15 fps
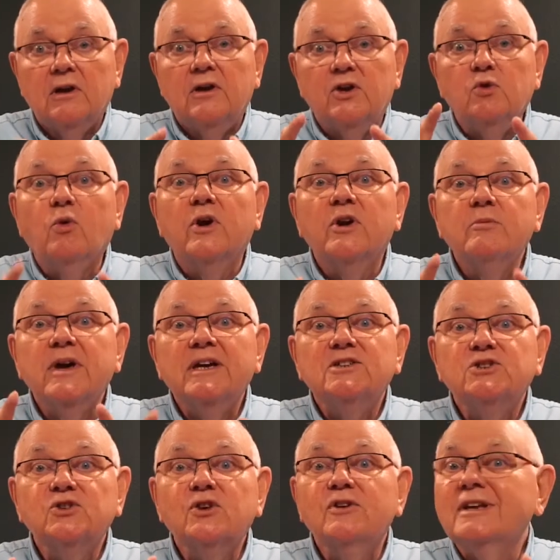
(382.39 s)
You want to make
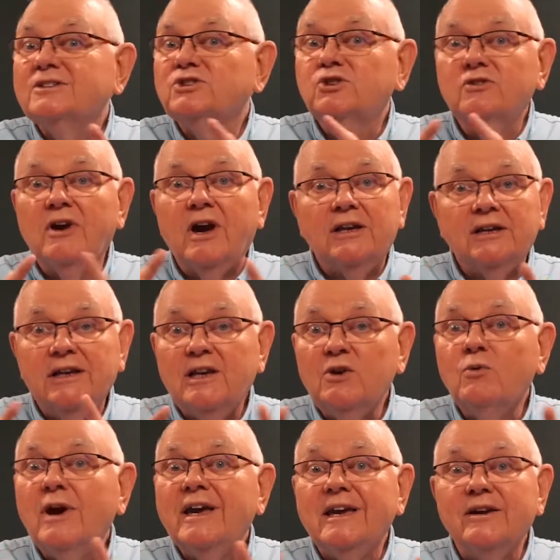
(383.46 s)
sure that you're not in any
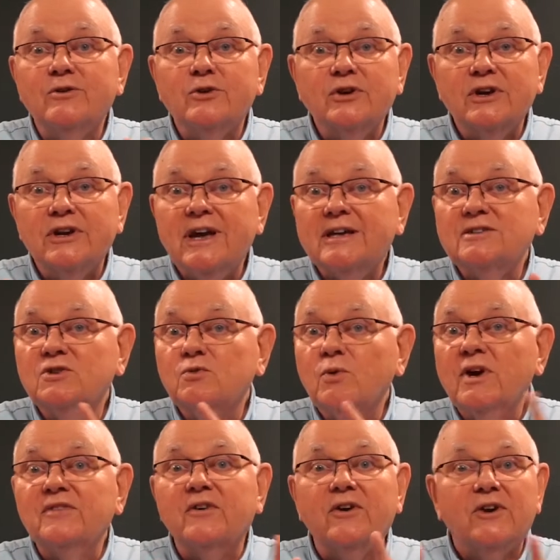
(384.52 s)
way interconnected
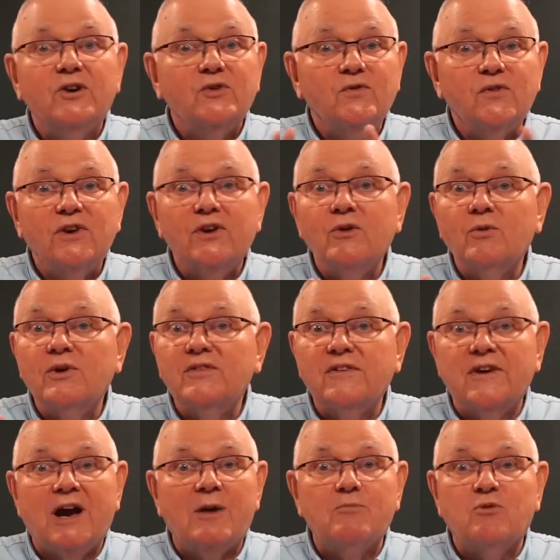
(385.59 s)
with or interfering with
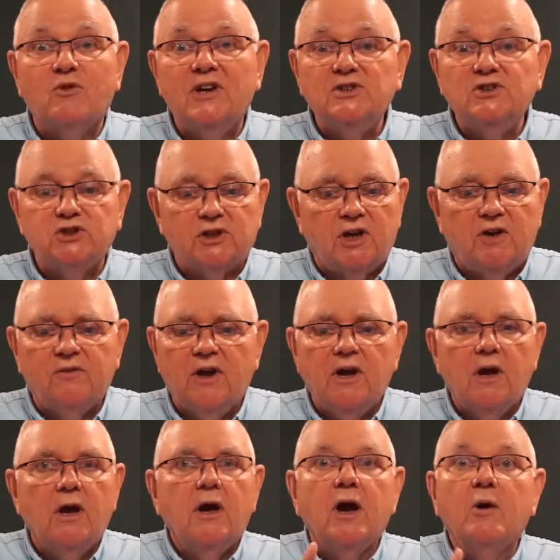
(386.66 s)
the operation of
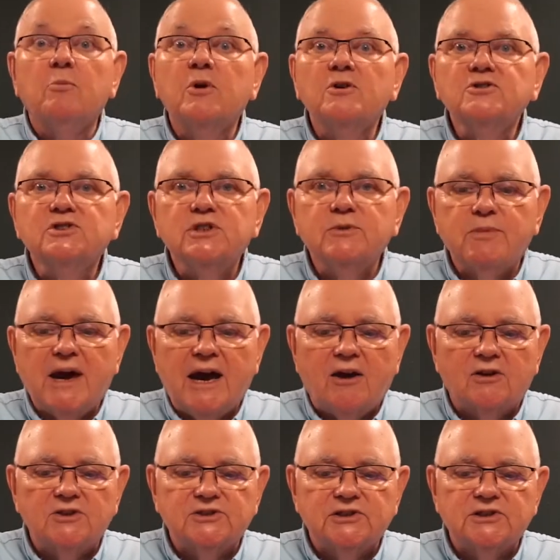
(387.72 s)
emergency
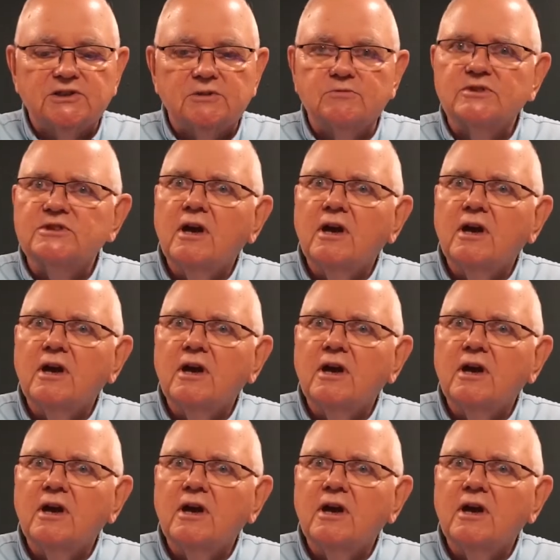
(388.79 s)
power systems,